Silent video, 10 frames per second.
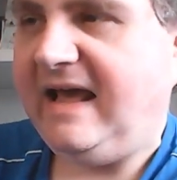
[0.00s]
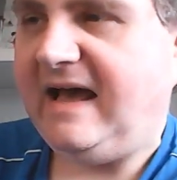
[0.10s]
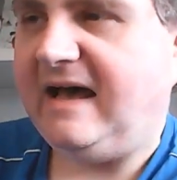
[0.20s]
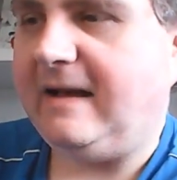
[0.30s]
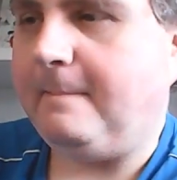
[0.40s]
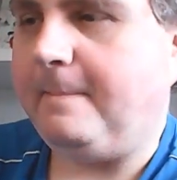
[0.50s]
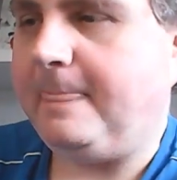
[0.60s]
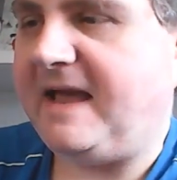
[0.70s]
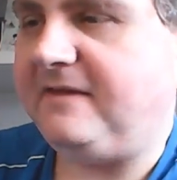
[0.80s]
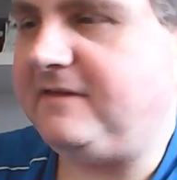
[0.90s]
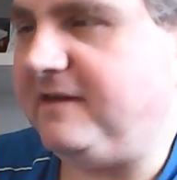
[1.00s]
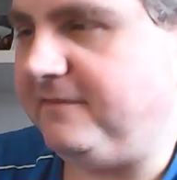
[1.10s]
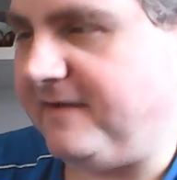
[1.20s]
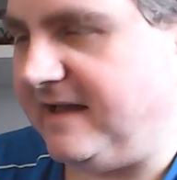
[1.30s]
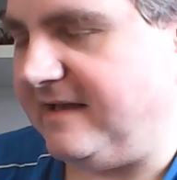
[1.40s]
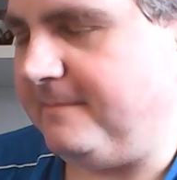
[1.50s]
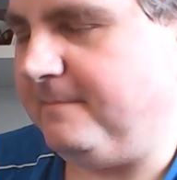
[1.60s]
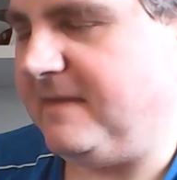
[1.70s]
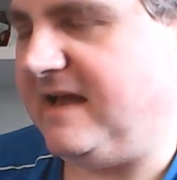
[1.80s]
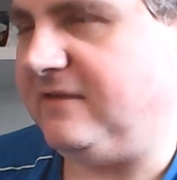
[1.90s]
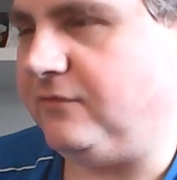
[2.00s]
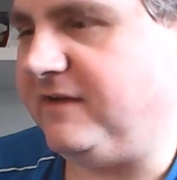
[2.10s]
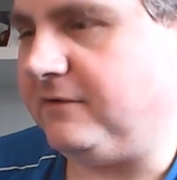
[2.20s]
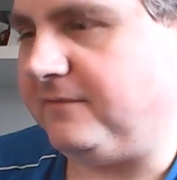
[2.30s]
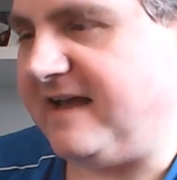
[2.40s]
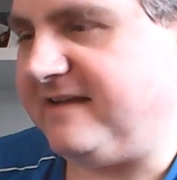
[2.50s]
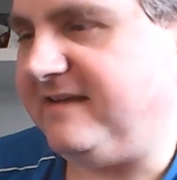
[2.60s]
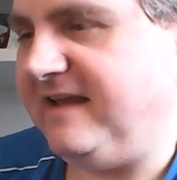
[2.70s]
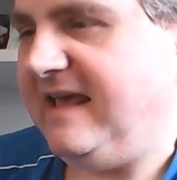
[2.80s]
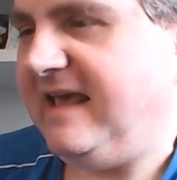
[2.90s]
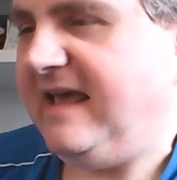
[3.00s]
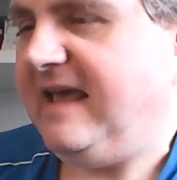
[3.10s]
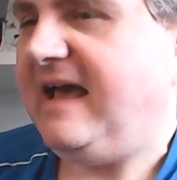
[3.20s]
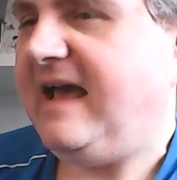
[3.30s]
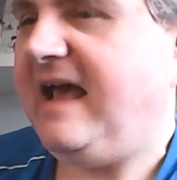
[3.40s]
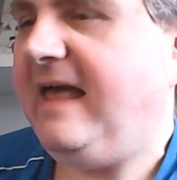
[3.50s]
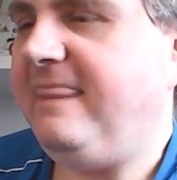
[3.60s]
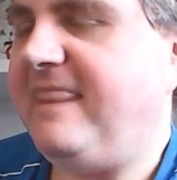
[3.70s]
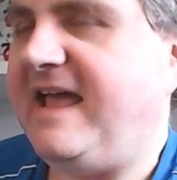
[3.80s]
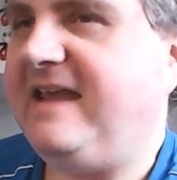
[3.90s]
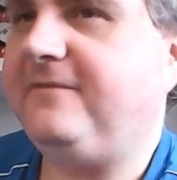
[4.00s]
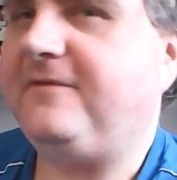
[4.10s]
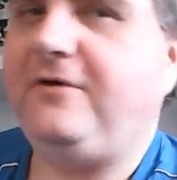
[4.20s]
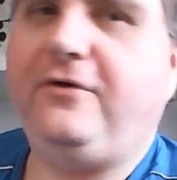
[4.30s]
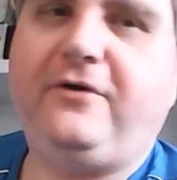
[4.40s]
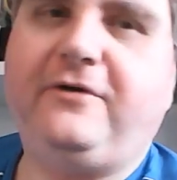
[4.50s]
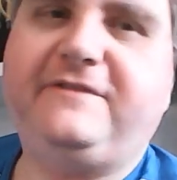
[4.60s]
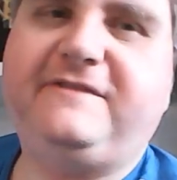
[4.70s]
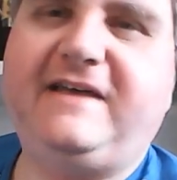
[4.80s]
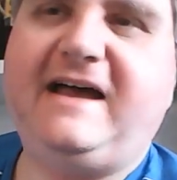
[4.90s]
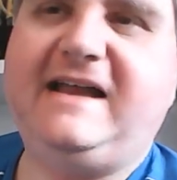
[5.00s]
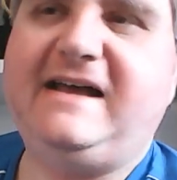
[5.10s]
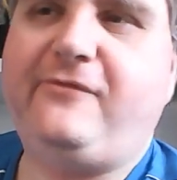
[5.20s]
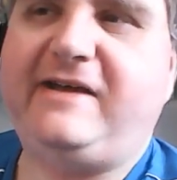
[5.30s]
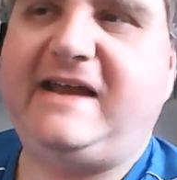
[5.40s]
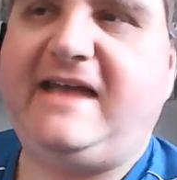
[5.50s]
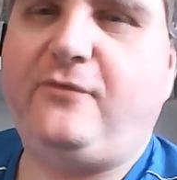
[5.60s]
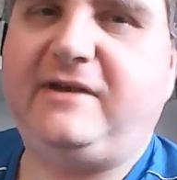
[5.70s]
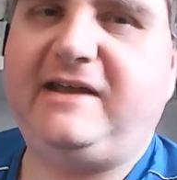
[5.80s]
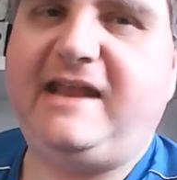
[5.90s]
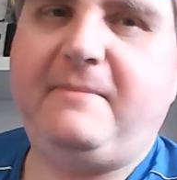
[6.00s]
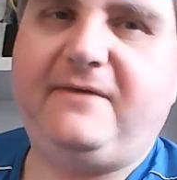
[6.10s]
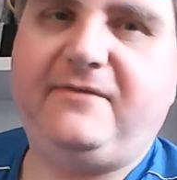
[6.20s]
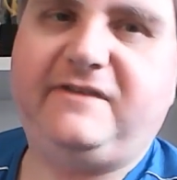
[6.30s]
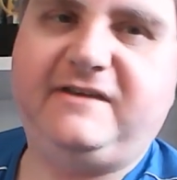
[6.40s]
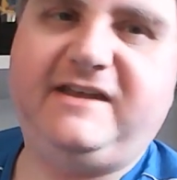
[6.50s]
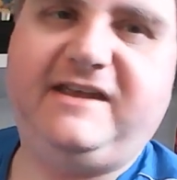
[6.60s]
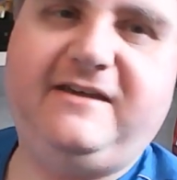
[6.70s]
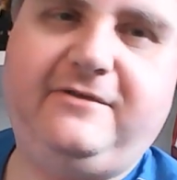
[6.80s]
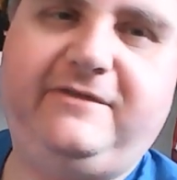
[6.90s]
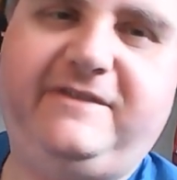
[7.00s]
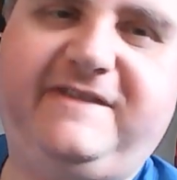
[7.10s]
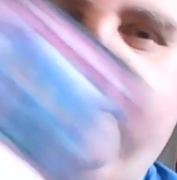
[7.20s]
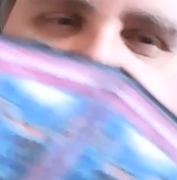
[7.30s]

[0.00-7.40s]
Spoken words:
as a result of that. And then, of course, another one that everyone and their mother's going to use: